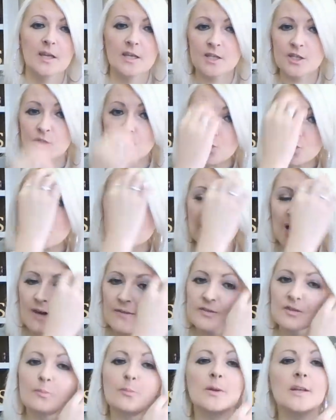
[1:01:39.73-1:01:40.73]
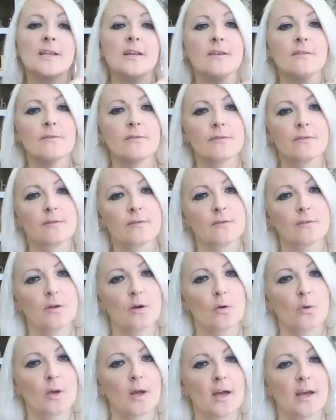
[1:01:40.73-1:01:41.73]
You just have to believe,
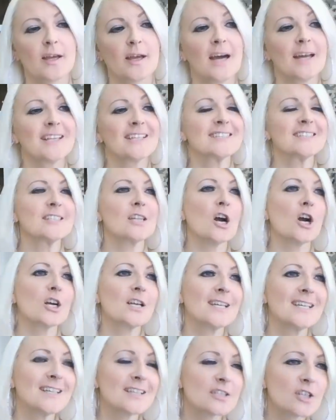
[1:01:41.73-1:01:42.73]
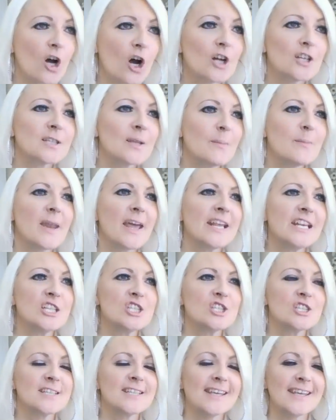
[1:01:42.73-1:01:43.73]
okay? And it's not a
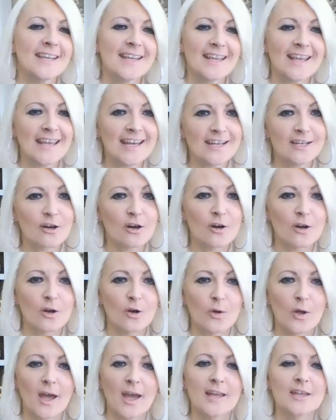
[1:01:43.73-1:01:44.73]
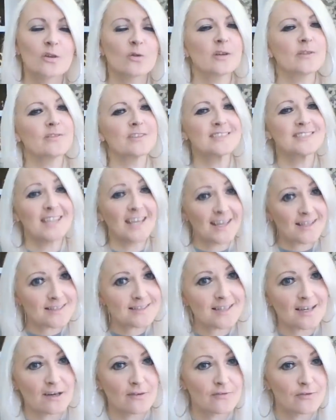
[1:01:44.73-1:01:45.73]
condemnation thing either, okay? Don't even think
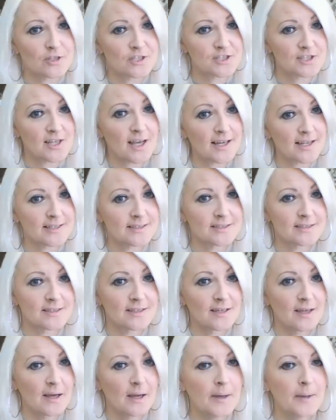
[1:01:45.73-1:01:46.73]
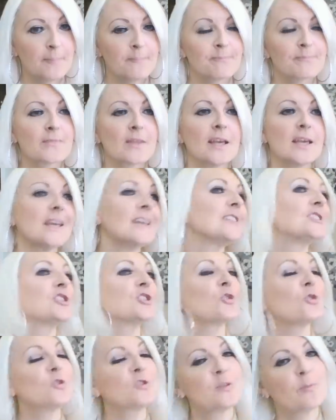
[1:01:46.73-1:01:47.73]
that for a second. It's
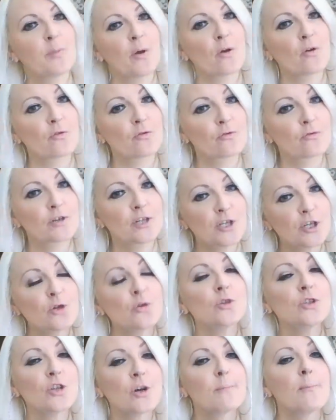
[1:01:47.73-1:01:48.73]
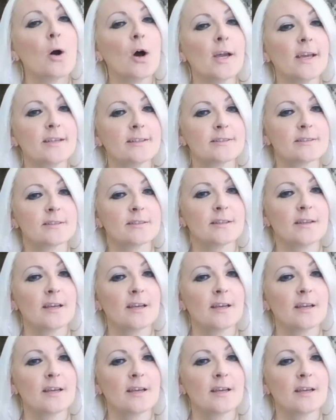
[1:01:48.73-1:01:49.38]
just about renewing your mind